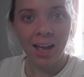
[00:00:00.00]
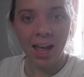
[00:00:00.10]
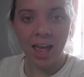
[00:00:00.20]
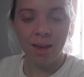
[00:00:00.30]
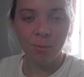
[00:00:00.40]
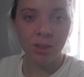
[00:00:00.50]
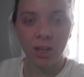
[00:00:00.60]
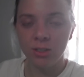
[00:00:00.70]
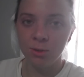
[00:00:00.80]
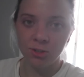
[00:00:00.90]
and we
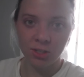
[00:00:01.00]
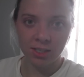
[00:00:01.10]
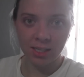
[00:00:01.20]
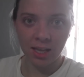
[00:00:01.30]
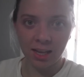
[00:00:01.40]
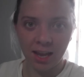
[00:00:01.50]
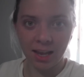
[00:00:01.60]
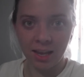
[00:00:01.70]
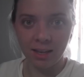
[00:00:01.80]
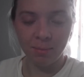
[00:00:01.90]
thought she was just yelling at
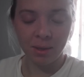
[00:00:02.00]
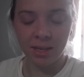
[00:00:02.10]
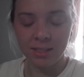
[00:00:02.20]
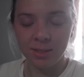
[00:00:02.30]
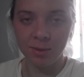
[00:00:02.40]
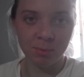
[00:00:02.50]
Hank because he was